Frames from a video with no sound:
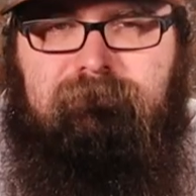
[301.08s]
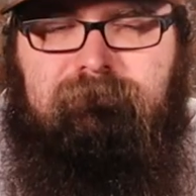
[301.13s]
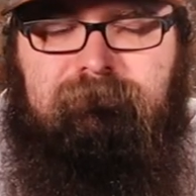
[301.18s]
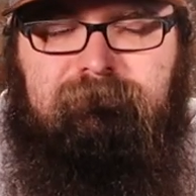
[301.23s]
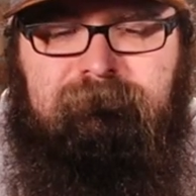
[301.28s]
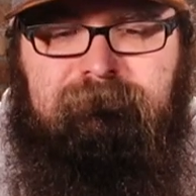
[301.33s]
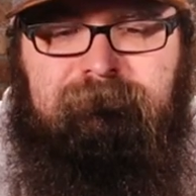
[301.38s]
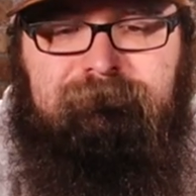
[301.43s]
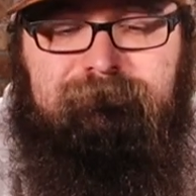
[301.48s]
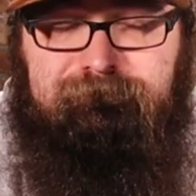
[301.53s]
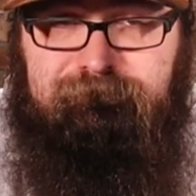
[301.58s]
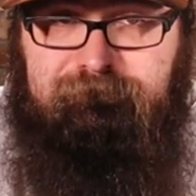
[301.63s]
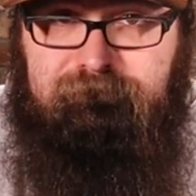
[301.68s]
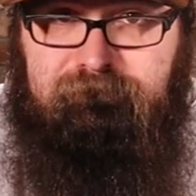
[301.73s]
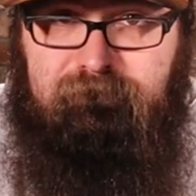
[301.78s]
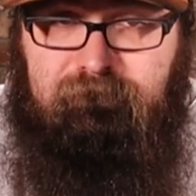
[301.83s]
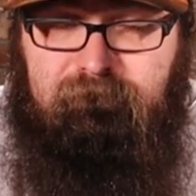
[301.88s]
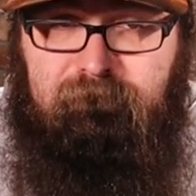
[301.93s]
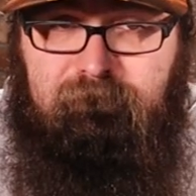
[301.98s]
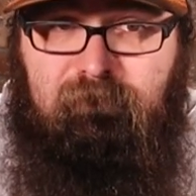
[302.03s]

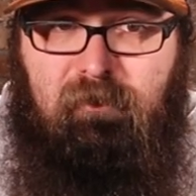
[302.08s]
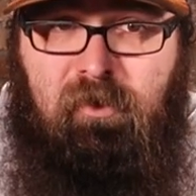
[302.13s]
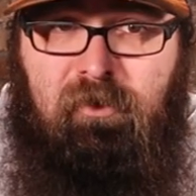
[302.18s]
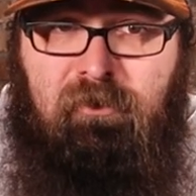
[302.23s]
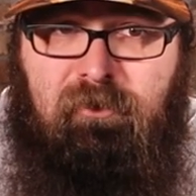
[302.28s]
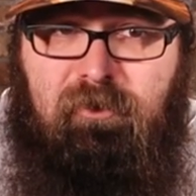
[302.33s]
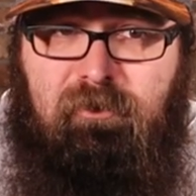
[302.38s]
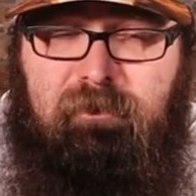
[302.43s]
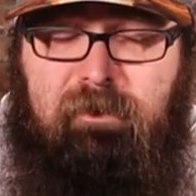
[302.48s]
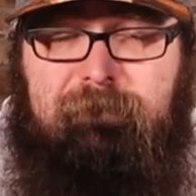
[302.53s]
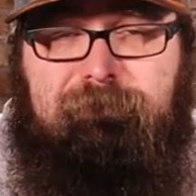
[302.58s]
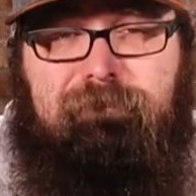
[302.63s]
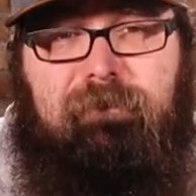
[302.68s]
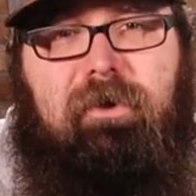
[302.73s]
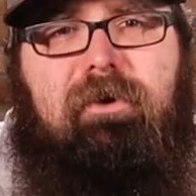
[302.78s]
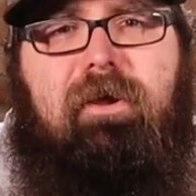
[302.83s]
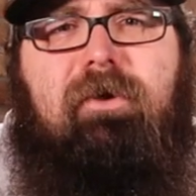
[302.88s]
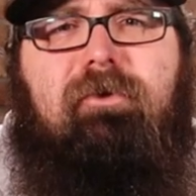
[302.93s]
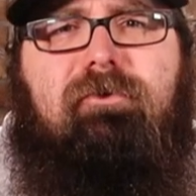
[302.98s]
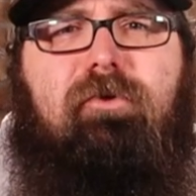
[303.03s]
excuse me,
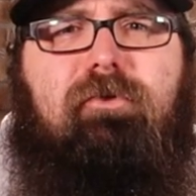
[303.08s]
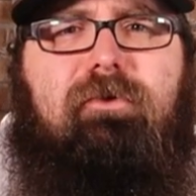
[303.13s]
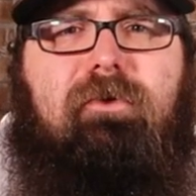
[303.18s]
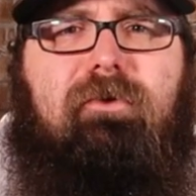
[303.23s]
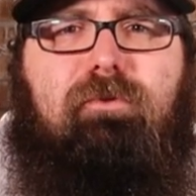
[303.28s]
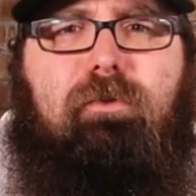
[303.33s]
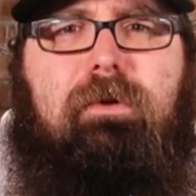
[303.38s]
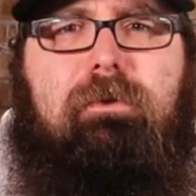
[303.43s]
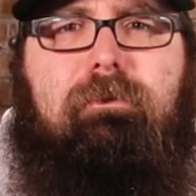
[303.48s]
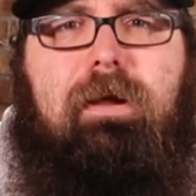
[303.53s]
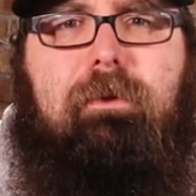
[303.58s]
a nice juicy sweet